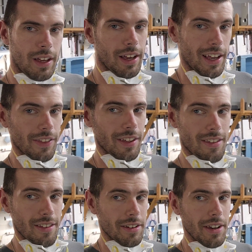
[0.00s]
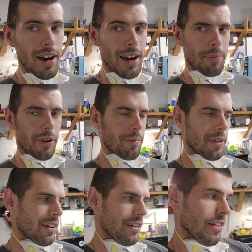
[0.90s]
And this is not prepped
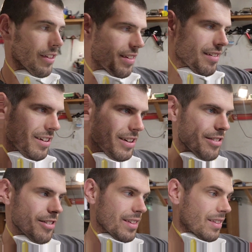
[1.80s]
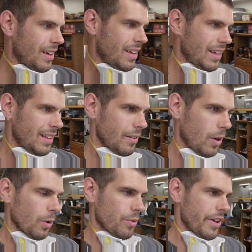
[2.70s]
at all. This is all just
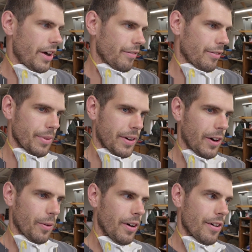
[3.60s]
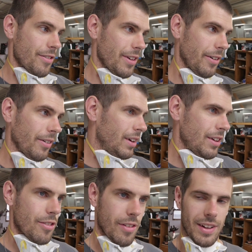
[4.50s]
hosed out from the car wash, so
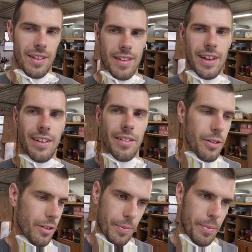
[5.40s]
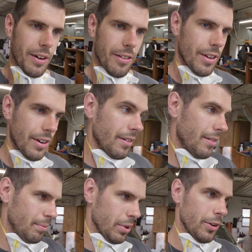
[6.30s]
just gonna send it. It'll look better than
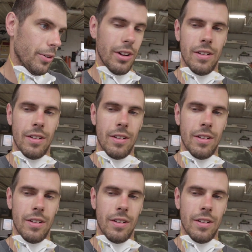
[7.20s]
blue.